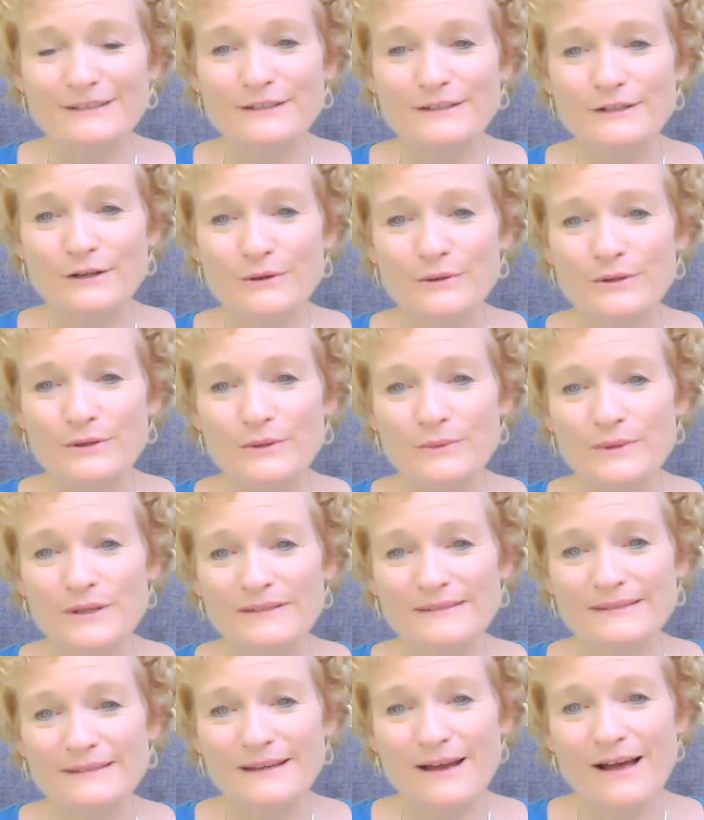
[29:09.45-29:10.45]
to know you
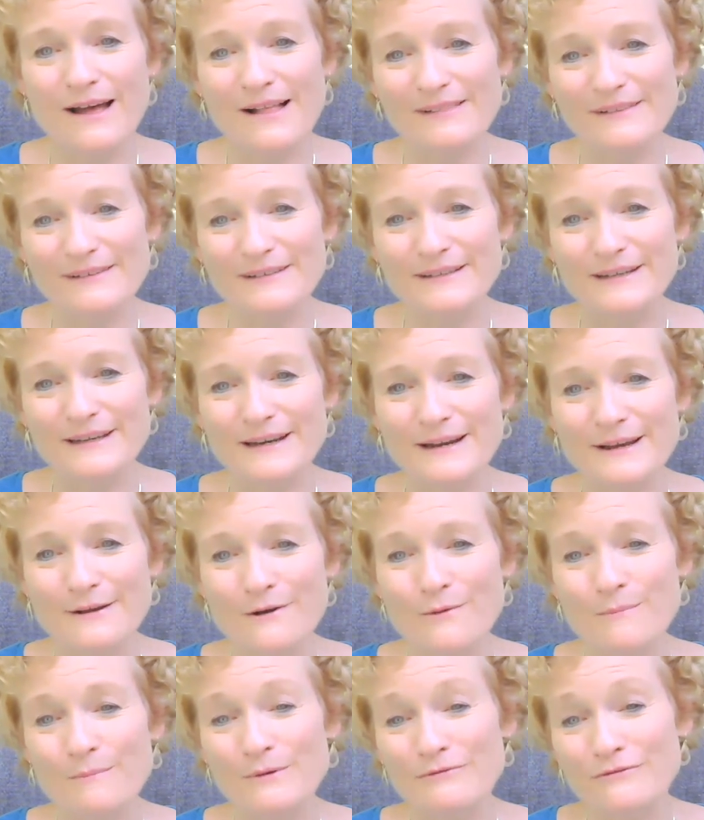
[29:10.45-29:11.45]
as a colleague, and I
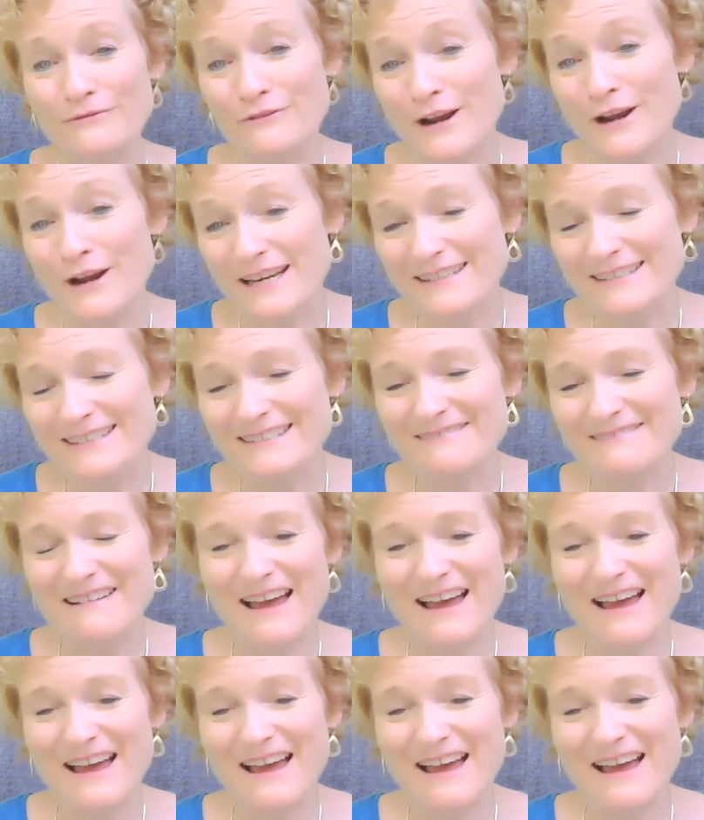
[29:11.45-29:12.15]
hope a friend.